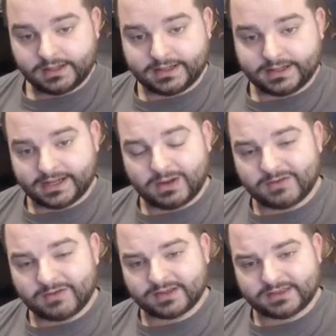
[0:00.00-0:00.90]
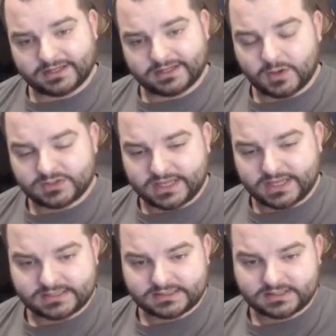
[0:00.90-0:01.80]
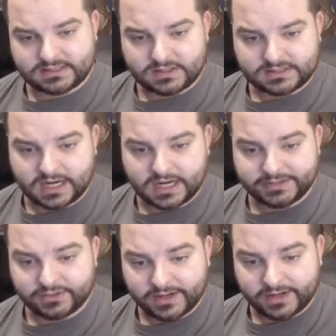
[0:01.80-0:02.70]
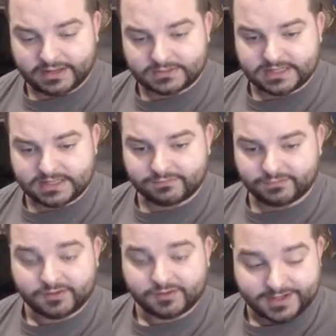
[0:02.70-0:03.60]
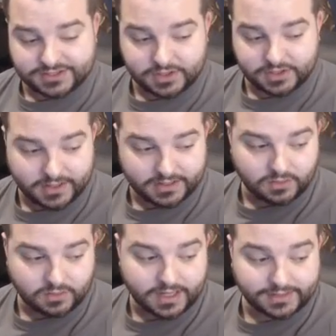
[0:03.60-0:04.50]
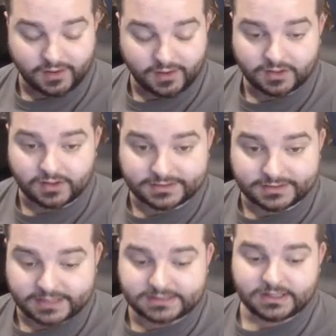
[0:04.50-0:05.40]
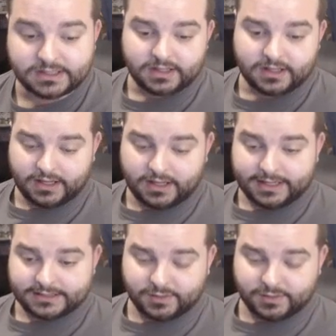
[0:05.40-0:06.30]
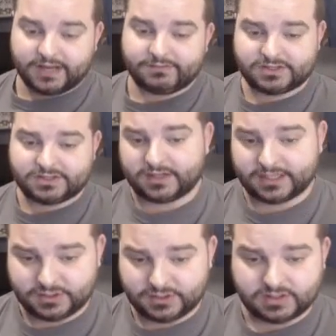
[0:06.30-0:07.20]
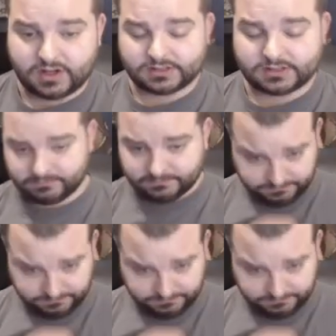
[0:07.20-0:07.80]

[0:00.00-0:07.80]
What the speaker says: However, I think in most cases this card's not going to be great outside of Ring of Imaginary Might or High Hrothgar decks. So we're going to give this card like 2 stars.